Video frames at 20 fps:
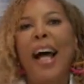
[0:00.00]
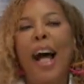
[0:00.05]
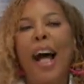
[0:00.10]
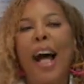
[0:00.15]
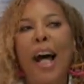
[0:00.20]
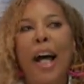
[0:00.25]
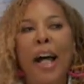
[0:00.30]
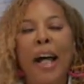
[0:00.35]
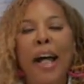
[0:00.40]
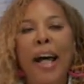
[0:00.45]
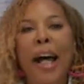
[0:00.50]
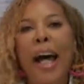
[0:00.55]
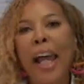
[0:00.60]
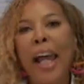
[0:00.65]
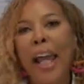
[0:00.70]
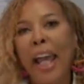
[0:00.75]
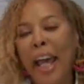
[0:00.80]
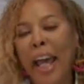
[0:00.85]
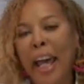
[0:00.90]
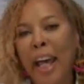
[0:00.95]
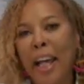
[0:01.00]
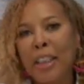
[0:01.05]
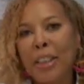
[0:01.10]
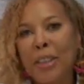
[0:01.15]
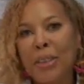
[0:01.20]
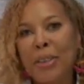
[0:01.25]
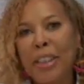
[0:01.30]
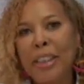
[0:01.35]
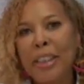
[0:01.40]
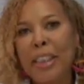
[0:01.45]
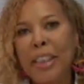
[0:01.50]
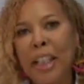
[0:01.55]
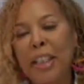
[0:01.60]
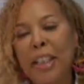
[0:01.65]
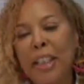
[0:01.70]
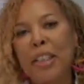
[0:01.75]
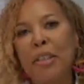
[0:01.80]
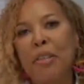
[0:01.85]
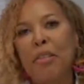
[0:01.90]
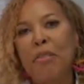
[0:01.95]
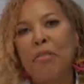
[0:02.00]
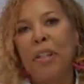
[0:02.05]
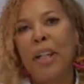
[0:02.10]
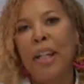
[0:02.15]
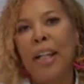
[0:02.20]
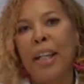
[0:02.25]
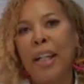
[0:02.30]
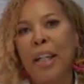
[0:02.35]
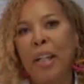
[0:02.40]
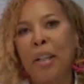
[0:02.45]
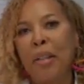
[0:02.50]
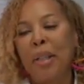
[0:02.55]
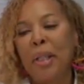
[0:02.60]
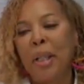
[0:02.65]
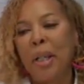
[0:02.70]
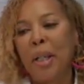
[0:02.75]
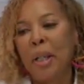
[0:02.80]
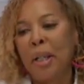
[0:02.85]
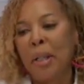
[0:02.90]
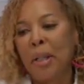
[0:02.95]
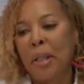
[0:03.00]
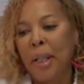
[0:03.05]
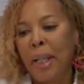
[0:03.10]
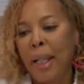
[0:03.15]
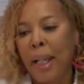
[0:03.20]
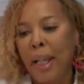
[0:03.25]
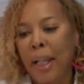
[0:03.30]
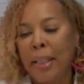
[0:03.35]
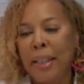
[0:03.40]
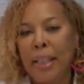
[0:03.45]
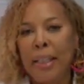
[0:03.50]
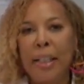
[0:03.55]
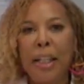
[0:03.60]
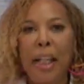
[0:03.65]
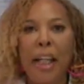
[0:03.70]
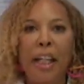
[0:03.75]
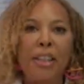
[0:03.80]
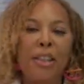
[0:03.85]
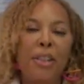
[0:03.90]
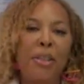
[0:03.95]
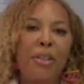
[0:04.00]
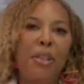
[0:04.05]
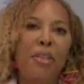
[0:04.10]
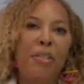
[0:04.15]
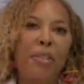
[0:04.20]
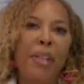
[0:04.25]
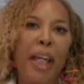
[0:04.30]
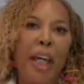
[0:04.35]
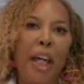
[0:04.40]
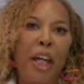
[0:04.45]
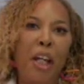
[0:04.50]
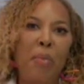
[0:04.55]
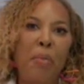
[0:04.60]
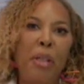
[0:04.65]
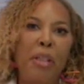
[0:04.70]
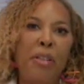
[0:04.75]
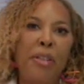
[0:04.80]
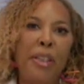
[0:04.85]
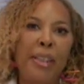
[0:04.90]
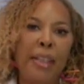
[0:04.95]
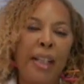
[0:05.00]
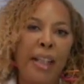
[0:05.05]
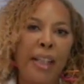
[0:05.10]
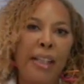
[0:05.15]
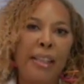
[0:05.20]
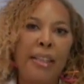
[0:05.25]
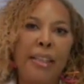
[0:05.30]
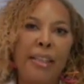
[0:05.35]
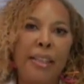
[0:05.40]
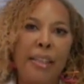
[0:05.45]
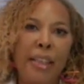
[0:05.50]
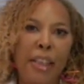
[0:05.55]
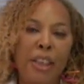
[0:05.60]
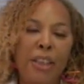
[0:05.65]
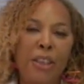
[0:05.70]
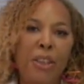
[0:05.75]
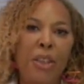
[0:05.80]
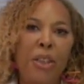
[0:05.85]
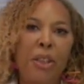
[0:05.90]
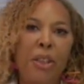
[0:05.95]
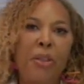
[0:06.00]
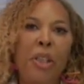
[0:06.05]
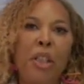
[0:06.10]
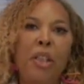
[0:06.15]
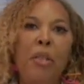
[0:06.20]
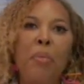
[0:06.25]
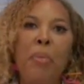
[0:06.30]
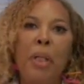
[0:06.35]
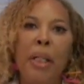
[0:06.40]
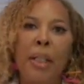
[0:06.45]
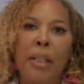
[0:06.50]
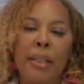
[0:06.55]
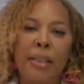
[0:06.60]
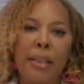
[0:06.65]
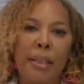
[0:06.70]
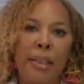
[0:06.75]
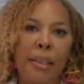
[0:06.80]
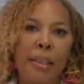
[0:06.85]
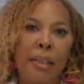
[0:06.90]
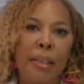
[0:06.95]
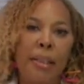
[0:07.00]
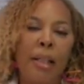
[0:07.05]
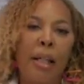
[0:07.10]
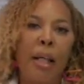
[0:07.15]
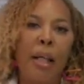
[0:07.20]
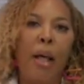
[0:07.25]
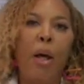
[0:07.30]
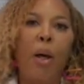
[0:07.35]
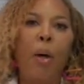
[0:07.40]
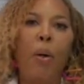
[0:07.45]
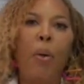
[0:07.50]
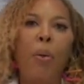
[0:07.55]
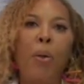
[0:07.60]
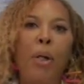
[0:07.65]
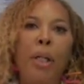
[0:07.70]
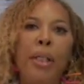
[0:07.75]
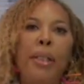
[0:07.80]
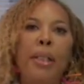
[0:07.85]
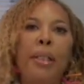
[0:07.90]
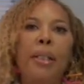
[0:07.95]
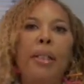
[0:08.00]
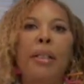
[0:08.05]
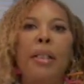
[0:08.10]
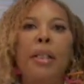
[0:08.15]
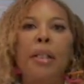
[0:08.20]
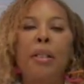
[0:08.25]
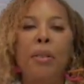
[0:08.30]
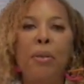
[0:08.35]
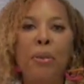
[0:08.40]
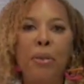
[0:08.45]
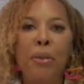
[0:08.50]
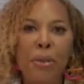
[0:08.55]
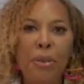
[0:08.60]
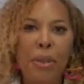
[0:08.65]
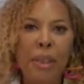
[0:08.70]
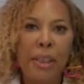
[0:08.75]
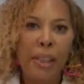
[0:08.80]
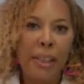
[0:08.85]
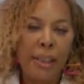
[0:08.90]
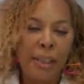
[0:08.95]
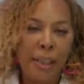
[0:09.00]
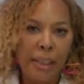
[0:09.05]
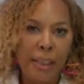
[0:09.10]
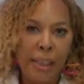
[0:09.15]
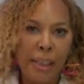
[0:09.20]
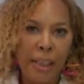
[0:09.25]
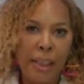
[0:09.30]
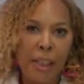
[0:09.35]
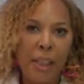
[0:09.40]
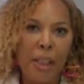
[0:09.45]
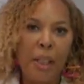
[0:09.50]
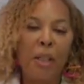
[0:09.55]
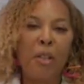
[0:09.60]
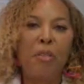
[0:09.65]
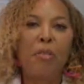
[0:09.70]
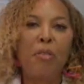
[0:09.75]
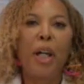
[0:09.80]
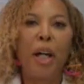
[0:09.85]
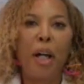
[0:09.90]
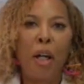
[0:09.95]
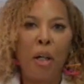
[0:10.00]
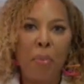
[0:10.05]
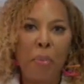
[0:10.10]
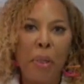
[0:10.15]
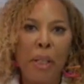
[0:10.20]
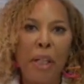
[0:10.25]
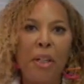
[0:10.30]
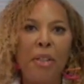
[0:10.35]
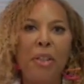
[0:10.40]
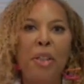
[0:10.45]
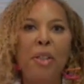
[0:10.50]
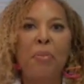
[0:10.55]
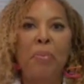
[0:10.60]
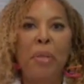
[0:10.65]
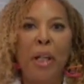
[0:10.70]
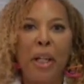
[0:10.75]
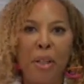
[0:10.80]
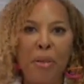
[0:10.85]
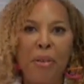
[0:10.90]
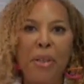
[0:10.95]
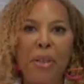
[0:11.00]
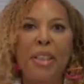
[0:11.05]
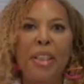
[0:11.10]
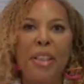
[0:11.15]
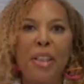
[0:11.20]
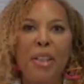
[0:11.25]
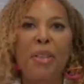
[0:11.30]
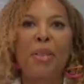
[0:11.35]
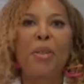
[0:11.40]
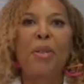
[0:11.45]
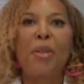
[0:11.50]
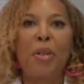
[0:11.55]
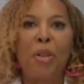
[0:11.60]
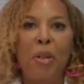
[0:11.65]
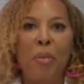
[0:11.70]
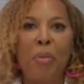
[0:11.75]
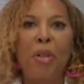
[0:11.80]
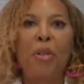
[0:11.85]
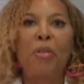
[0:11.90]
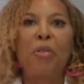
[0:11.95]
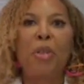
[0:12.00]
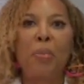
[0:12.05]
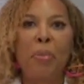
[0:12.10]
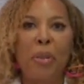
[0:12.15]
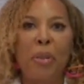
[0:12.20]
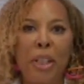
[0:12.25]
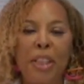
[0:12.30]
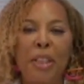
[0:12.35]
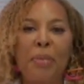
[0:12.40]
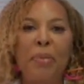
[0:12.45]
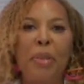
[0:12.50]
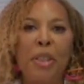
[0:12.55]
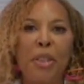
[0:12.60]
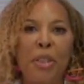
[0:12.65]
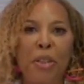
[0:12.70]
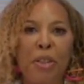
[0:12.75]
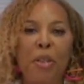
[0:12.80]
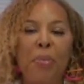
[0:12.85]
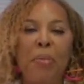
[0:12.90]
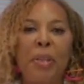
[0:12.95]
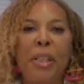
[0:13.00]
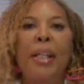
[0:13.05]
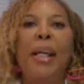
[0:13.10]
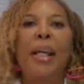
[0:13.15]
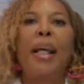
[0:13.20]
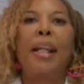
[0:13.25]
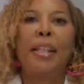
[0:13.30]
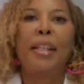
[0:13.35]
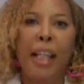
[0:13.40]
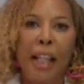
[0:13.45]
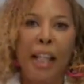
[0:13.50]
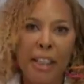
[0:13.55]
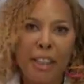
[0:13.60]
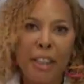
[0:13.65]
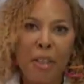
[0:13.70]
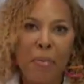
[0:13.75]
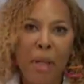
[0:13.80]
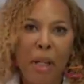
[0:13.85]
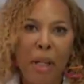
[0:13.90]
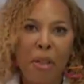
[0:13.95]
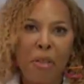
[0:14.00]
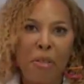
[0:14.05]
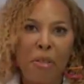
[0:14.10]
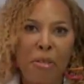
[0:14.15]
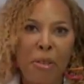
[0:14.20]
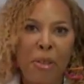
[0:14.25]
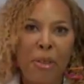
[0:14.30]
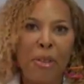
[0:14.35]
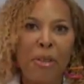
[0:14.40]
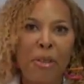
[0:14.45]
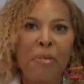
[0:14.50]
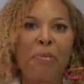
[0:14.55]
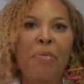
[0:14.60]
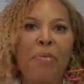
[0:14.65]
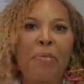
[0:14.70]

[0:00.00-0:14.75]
I actually testified at the National Academy of Sciences, Engineering, and Medicine on the clinical utility of compounded bioidentical hormone replacement therapy. That's a mouthful.